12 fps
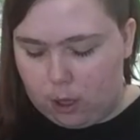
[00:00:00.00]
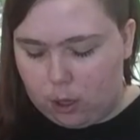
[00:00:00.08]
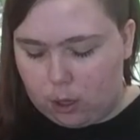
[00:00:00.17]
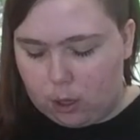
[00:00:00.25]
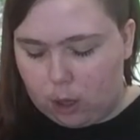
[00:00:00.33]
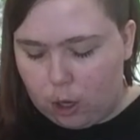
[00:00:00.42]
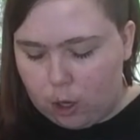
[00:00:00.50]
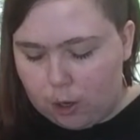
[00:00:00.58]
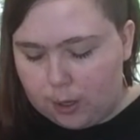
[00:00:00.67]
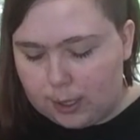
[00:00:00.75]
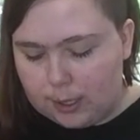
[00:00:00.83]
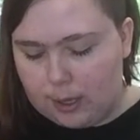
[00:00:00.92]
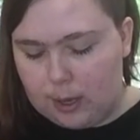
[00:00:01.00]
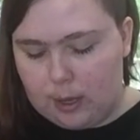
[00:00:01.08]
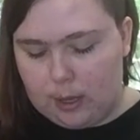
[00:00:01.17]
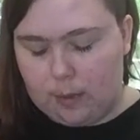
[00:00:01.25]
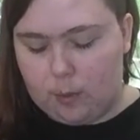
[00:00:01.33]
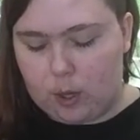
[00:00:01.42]
you close
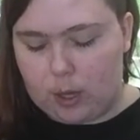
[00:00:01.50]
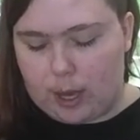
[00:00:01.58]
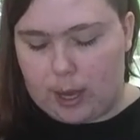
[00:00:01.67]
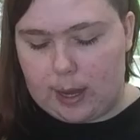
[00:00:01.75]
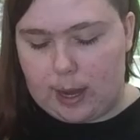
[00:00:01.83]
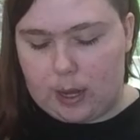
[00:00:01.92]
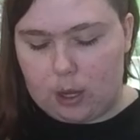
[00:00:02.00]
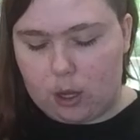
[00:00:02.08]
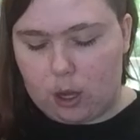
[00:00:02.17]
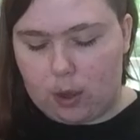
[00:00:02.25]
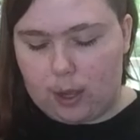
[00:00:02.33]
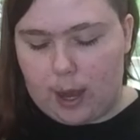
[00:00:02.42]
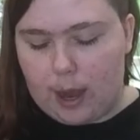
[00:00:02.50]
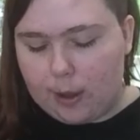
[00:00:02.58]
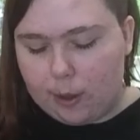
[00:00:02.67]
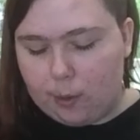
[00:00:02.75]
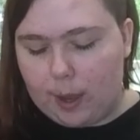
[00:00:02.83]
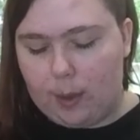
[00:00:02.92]
the book again and you go the
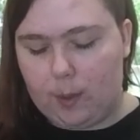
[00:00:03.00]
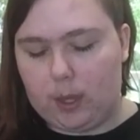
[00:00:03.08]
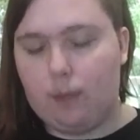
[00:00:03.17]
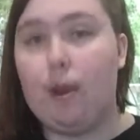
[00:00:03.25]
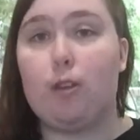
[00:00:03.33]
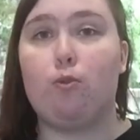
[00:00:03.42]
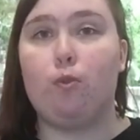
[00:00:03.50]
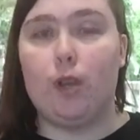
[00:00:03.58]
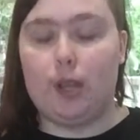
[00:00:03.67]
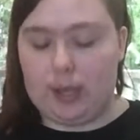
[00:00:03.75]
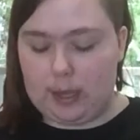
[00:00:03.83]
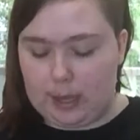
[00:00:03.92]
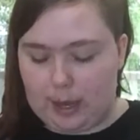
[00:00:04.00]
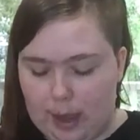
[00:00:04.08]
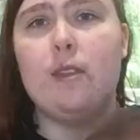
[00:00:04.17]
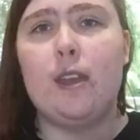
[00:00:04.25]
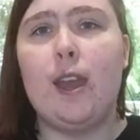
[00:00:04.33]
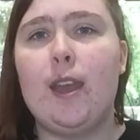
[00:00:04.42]
other way with the muggle-worthy thing,
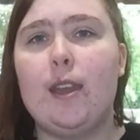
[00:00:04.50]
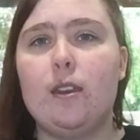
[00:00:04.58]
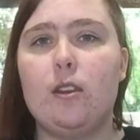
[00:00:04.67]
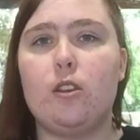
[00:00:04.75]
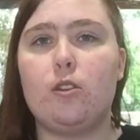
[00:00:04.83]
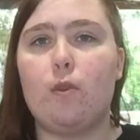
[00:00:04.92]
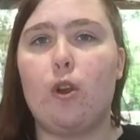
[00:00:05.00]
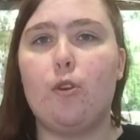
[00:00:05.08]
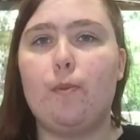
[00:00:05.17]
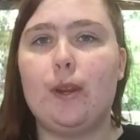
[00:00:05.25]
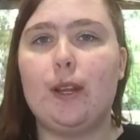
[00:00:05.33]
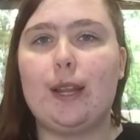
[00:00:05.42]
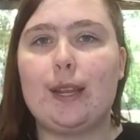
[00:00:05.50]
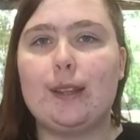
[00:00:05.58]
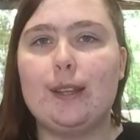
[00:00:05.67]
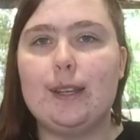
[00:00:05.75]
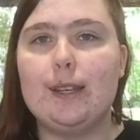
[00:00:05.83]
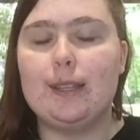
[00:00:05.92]
and then you open it like
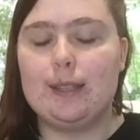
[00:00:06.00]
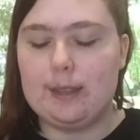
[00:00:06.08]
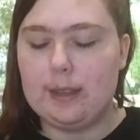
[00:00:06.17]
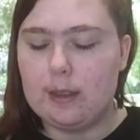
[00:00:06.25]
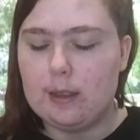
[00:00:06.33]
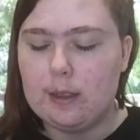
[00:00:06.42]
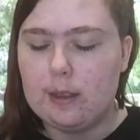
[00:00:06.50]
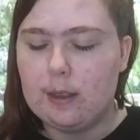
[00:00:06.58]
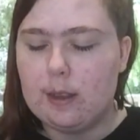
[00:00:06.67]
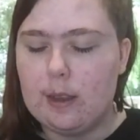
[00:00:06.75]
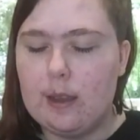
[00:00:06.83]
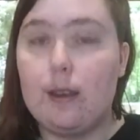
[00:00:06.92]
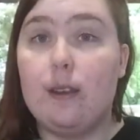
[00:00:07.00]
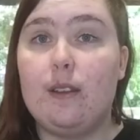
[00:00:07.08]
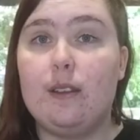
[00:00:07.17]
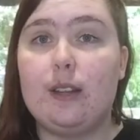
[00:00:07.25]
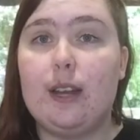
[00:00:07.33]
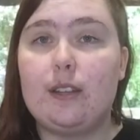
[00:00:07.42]
this,
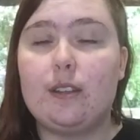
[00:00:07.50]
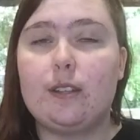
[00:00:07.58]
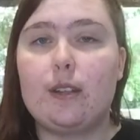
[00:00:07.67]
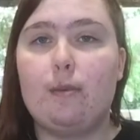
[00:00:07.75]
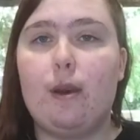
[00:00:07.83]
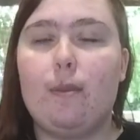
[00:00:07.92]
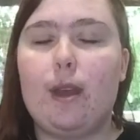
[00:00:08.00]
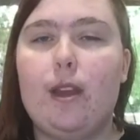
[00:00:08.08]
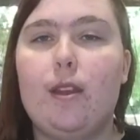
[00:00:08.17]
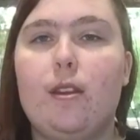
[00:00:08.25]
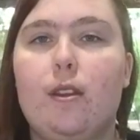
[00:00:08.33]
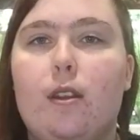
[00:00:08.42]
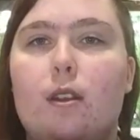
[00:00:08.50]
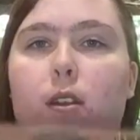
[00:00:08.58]
the latches come up and